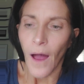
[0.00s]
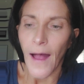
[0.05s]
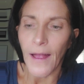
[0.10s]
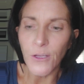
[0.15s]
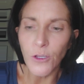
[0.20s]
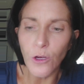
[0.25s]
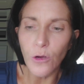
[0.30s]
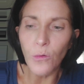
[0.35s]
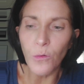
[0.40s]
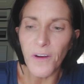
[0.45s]

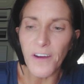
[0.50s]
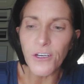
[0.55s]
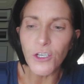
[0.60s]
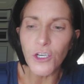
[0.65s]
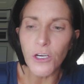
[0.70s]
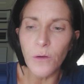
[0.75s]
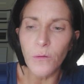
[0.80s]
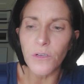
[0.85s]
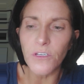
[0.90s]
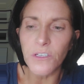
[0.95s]
I do wish
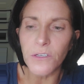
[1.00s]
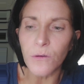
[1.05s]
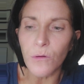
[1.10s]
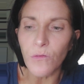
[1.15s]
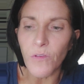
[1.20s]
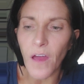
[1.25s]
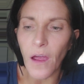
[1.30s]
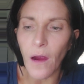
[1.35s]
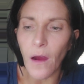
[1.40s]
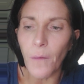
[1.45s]
she was
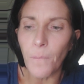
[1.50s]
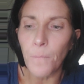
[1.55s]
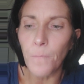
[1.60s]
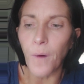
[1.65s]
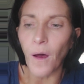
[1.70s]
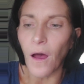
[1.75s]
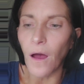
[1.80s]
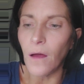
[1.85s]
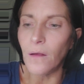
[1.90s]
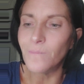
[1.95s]
still there,
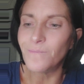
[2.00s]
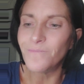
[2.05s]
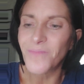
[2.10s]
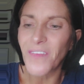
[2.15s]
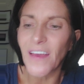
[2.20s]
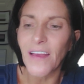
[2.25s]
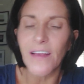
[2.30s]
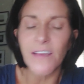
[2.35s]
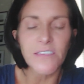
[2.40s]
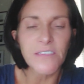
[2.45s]
but
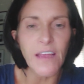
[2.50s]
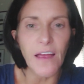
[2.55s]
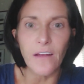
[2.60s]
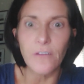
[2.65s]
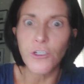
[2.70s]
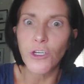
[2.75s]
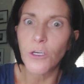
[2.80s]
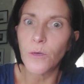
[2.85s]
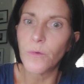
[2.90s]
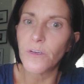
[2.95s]
like I
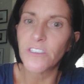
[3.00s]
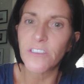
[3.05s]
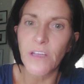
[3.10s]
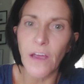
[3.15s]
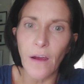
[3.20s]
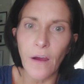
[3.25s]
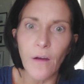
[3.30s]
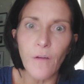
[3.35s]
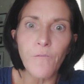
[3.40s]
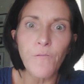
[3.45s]
said, she was
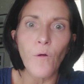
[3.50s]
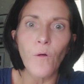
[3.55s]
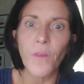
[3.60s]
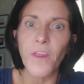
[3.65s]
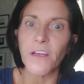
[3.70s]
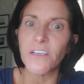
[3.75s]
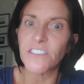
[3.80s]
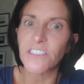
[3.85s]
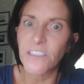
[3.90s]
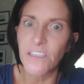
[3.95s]
there for
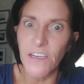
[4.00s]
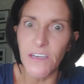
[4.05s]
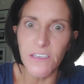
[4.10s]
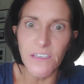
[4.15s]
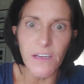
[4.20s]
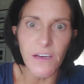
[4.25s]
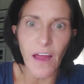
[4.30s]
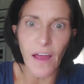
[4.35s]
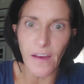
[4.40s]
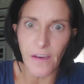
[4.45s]
the
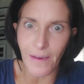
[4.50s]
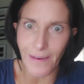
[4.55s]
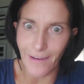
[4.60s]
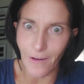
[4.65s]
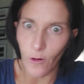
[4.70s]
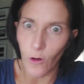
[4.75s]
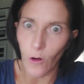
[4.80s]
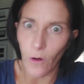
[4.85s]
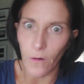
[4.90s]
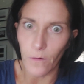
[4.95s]
season I
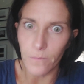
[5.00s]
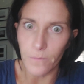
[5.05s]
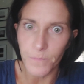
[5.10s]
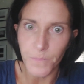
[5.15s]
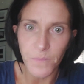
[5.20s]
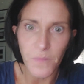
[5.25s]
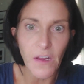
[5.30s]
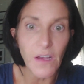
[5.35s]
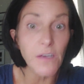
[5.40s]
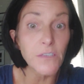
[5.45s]
needed her.
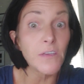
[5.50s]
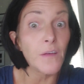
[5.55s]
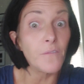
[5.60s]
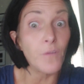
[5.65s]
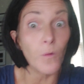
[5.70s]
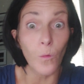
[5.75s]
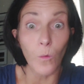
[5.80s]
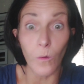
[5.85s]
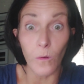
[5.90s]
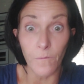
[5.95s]
Because
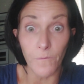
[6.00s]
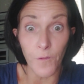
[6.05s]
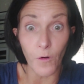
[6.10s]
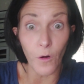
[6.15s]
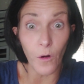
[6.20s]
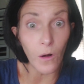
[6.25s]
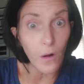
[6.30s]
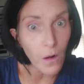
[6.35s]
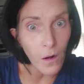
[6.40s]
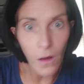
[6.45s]
if it weren't
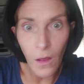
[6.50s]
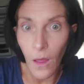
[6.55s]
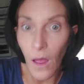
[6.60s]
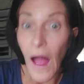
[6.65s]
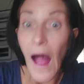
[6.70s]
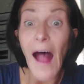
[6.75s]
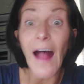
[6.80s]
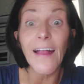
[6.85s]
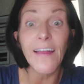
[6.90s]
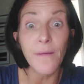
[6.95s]
for her,
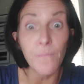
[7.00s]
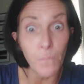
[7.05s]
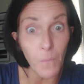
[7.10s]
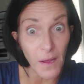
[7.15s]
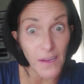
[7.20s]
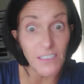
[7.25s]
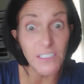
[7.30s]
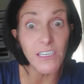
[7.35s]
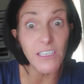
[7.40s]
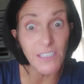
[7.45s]
I
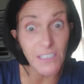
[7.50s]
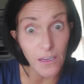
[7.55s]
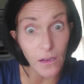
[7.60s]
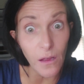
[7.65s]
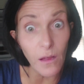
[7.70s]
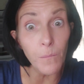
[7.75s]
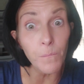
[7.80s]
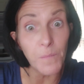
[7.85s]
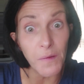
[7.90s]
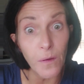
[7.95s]
might
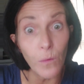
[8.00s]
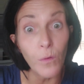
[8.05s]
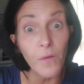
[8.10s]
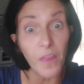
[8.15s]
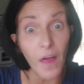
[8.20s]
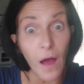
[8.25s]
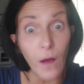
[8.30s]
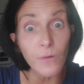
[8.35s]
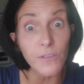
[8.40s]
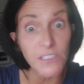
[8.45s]
still be
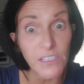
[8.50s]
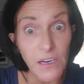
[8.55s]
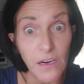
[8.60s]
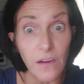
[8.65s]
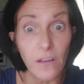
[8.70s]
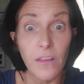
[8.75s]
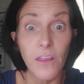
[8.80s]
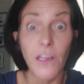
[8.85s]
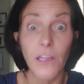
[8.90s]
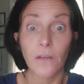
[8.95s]
without
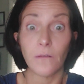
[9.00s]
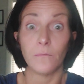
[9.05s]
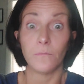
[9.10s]
teeth.